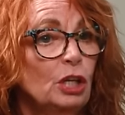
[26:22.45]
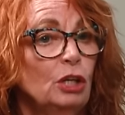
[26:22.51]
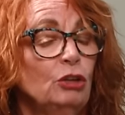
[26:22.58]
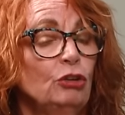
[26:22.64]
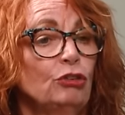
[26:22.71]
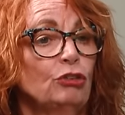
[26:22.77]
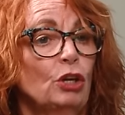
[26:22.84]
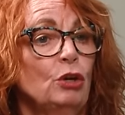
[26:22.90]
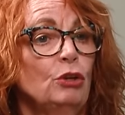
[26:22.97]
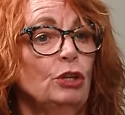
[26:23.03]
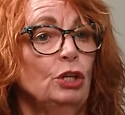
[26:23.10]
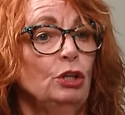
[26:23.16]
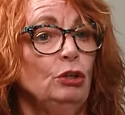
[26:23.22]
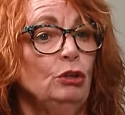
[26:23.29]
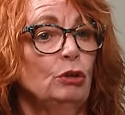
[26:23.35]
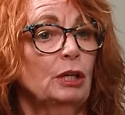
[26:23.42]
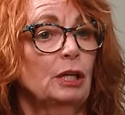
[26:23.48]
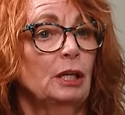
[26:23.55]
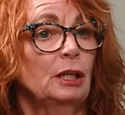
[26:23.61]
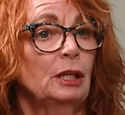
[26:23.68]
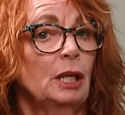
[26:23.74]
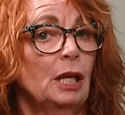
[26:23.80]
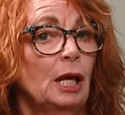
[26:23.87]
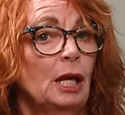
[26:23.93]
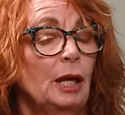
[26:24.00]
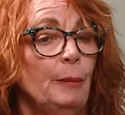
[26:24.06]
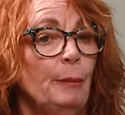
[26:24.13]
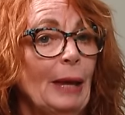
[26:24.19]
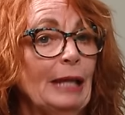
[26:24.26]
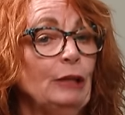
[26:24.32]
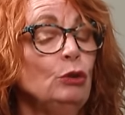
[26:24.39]
so that you can
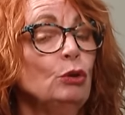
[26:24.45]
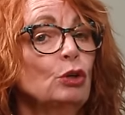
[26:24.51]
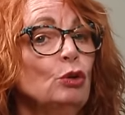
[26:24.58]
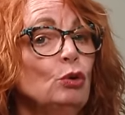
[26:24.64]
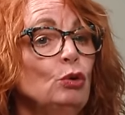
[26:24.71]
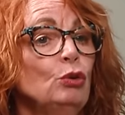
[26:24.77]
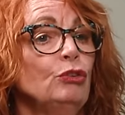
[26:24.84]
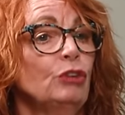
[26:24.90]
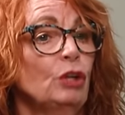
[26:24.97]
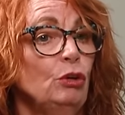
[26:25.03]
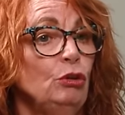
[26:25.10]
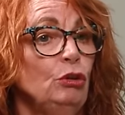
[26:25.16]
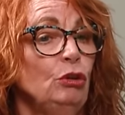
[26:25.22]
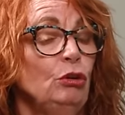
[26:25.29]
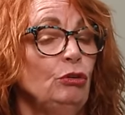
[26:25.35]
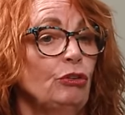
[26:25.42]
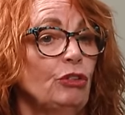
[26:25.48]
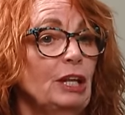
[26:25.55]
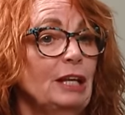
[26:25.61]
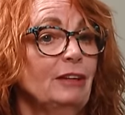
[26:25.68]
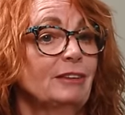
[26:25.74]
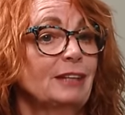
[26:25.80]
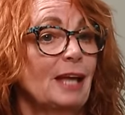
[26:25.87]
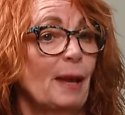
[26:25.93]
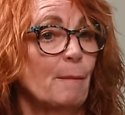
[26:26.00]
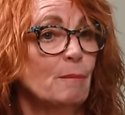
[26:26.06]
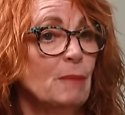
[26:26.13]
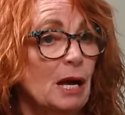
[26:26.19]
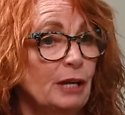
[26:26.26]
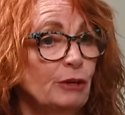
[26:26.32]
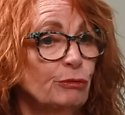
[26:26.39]
and you can also use things like
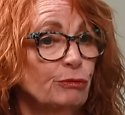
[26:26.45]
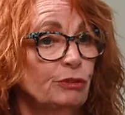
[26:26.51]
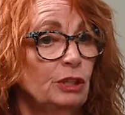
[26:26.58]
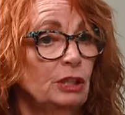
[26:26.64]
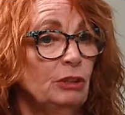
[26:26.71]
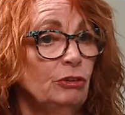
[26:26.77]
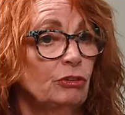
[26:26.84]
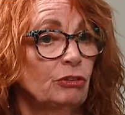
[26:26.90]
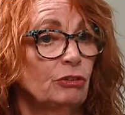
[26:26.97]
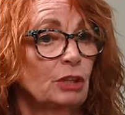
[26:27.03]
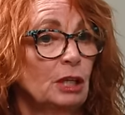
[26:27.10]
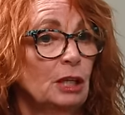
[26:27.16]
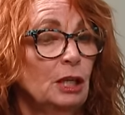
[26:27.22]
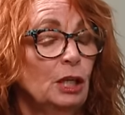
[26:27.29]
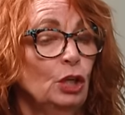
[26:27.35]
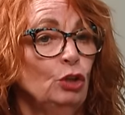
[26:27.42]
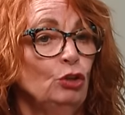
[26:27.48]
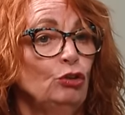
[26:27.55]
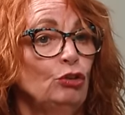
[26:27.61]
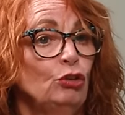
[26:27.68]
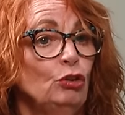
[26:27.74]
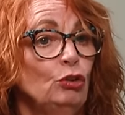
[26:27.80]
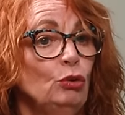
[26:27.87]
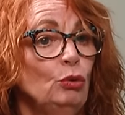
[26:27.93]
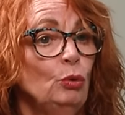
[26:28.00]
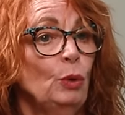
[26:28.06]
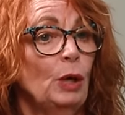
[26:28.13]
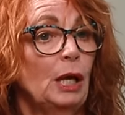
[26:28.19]
mindfulness to